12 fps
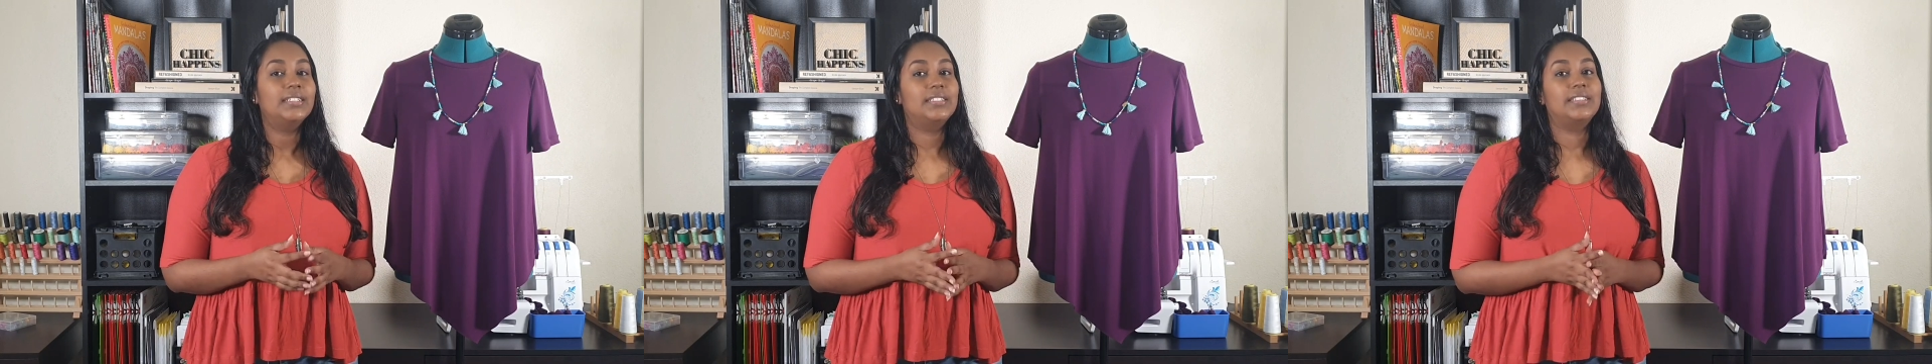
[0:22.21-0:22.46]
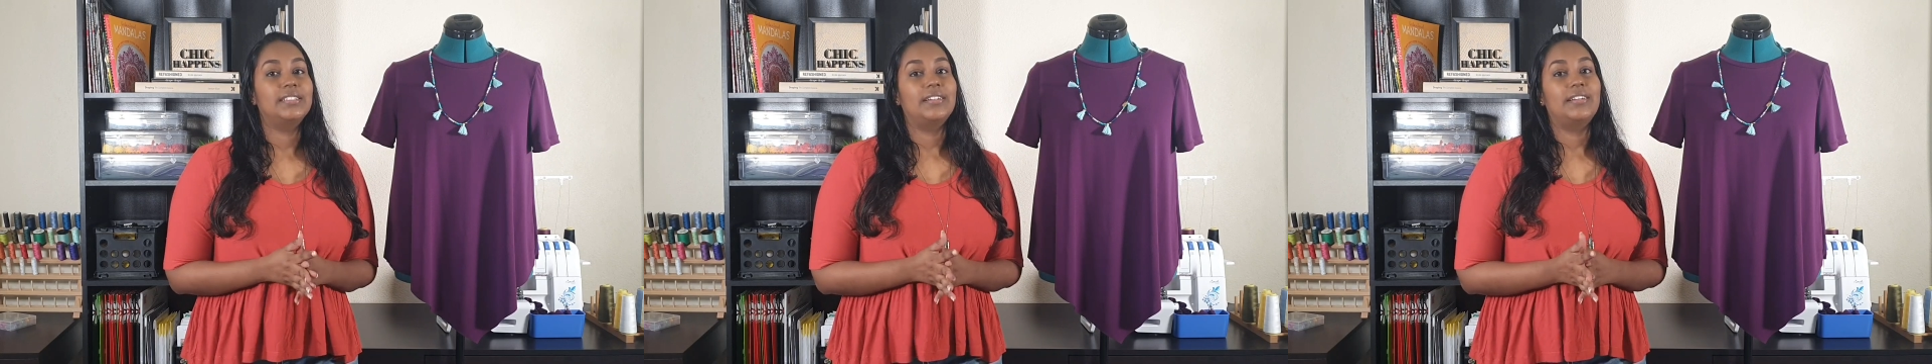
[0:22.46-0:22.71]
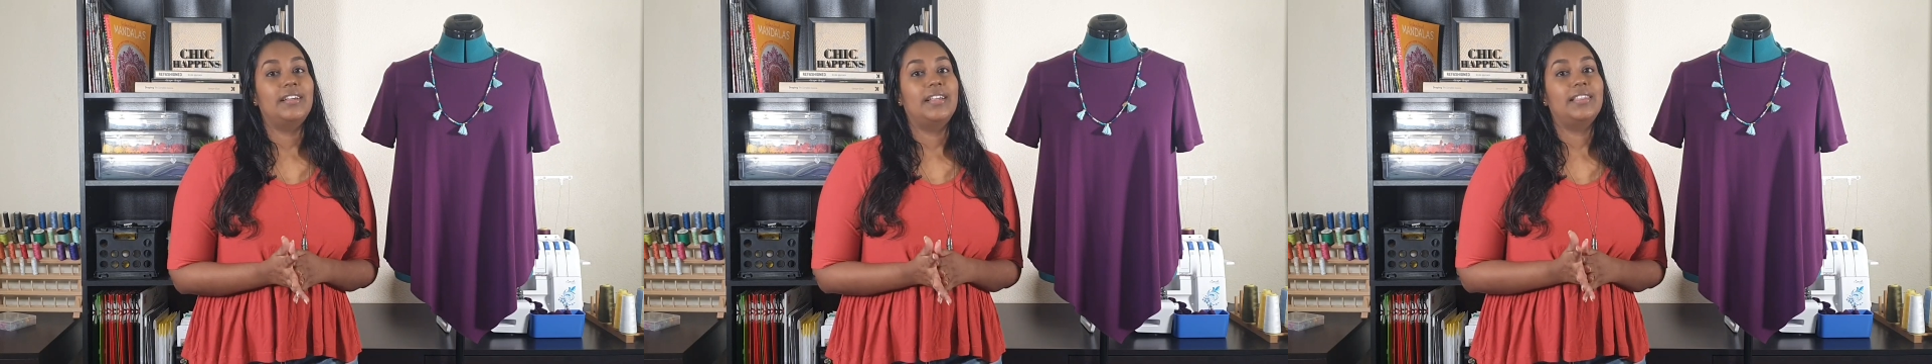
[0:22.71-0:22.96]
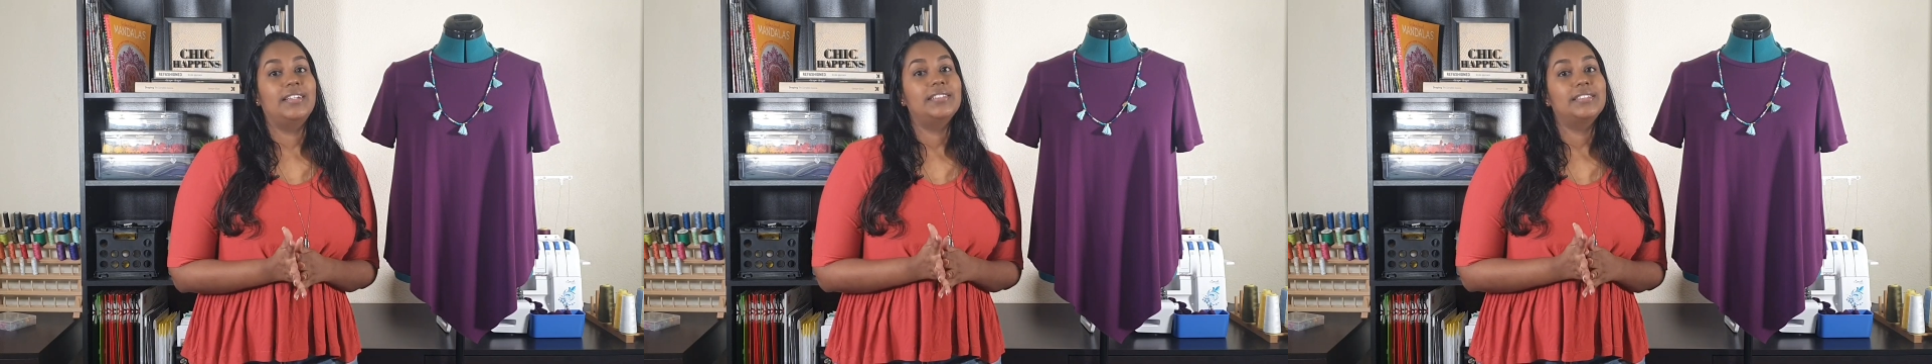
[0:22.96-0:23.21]
to turn
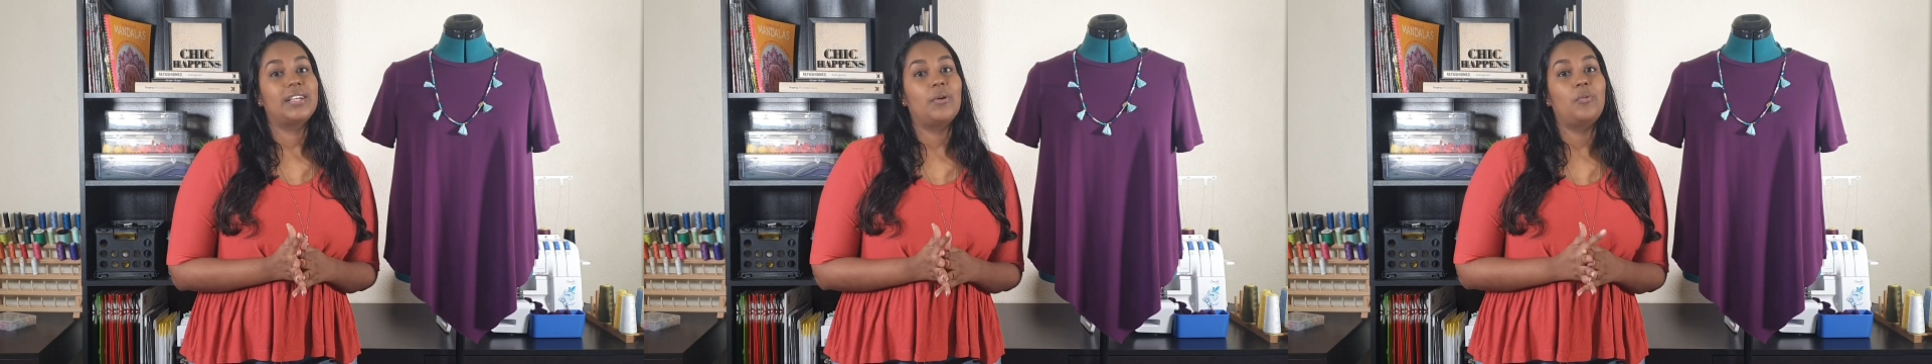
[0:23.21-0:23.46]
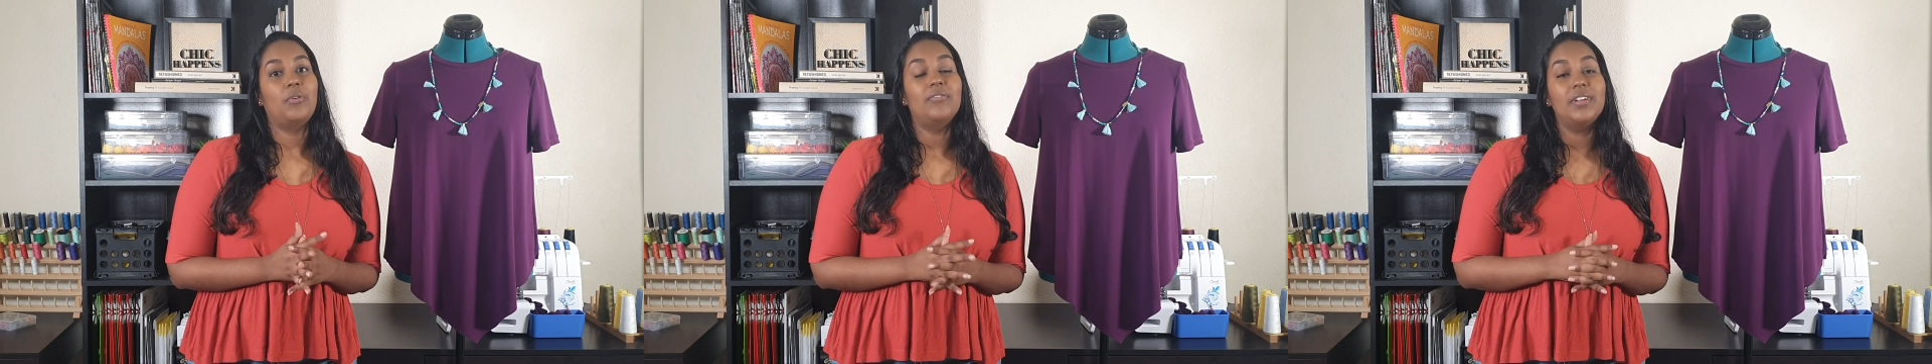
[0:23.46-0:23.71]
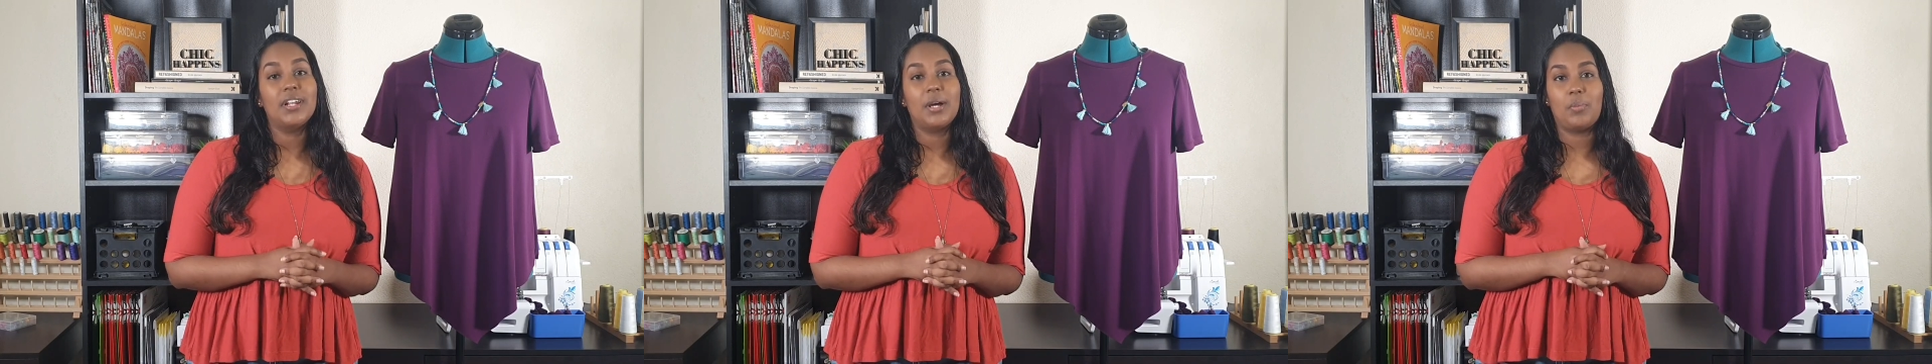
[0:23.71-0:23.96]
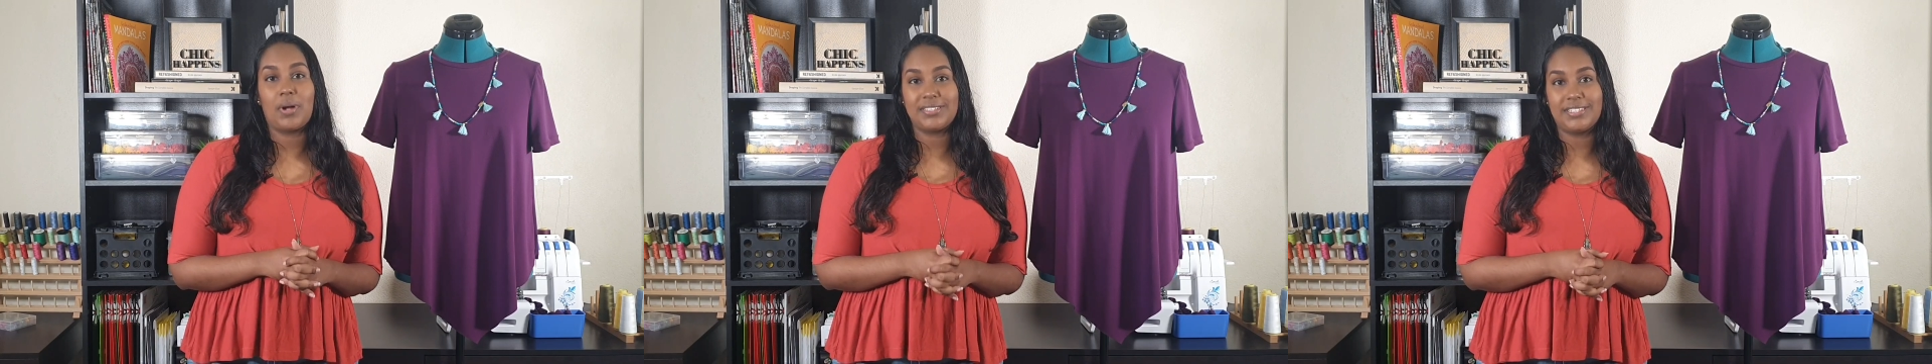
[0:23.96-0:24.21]
this woven
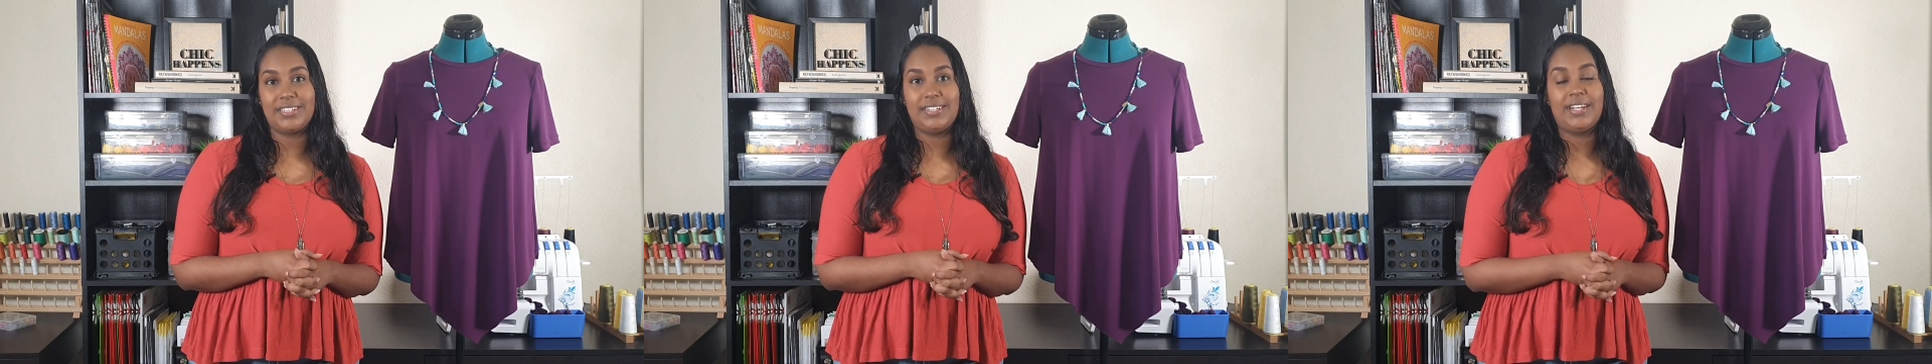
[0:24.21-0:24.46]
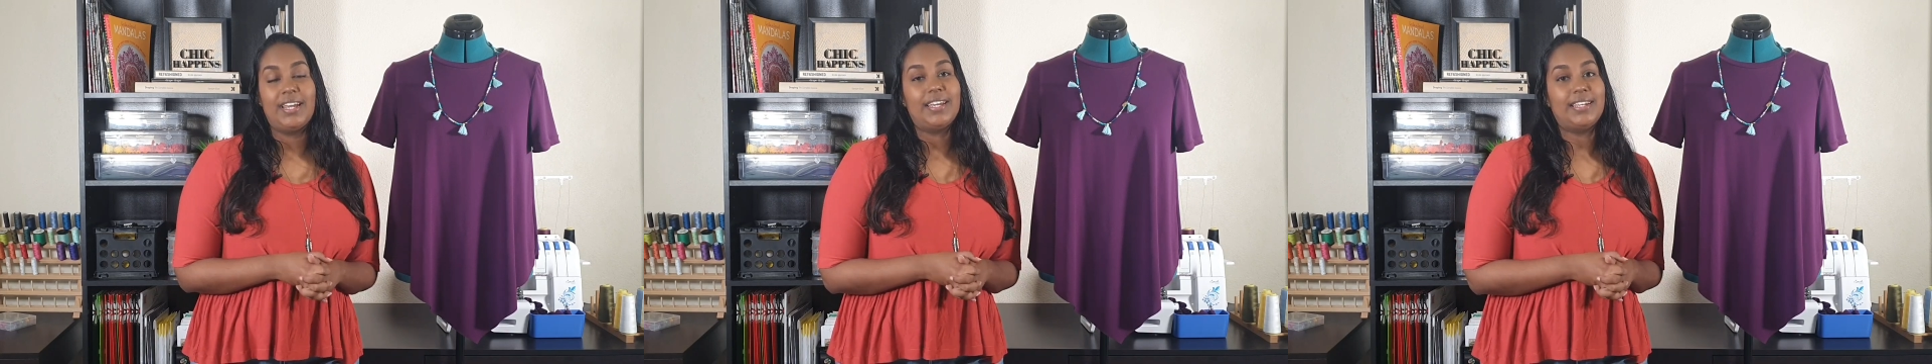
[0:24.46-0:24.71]
pattern